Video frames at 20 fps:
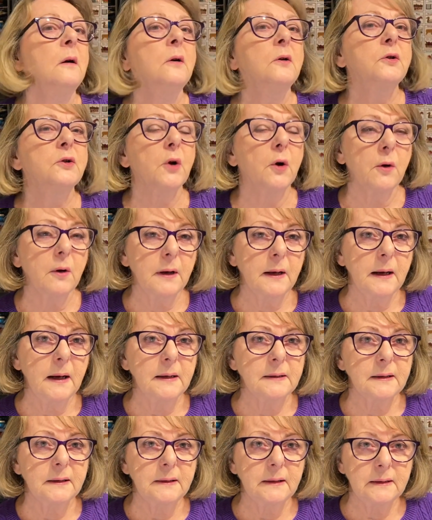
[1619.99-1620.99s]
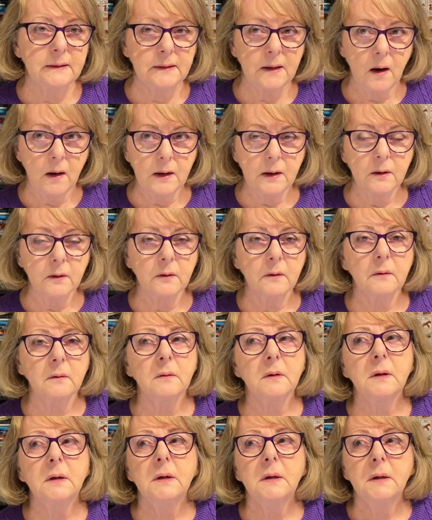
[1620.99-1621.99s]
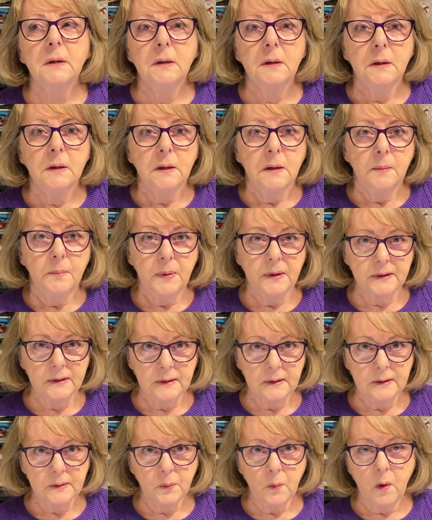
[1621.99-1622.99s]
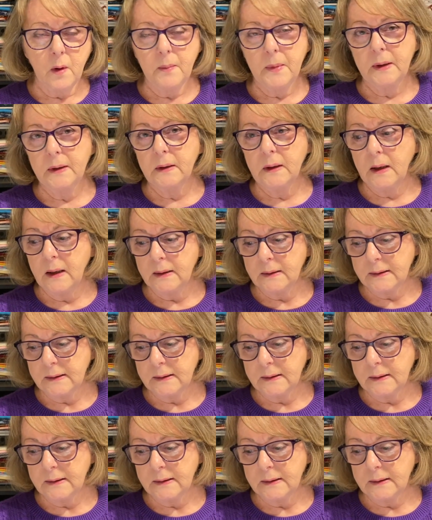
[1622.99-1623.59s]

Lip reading: journey as a designer, businesswoman, and